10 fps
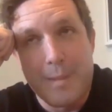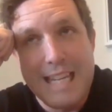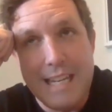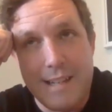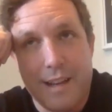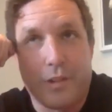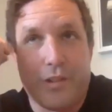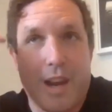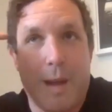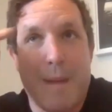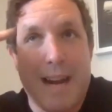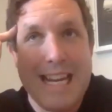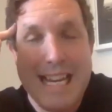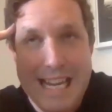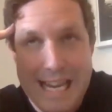details that i might
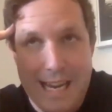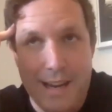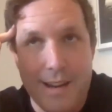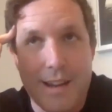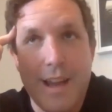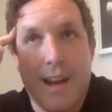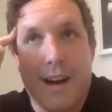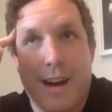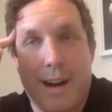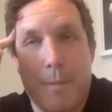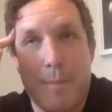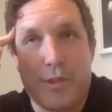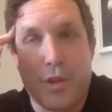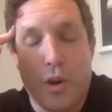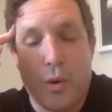need um,
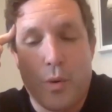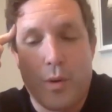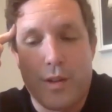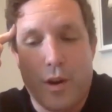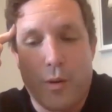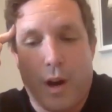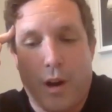so, you know, I'll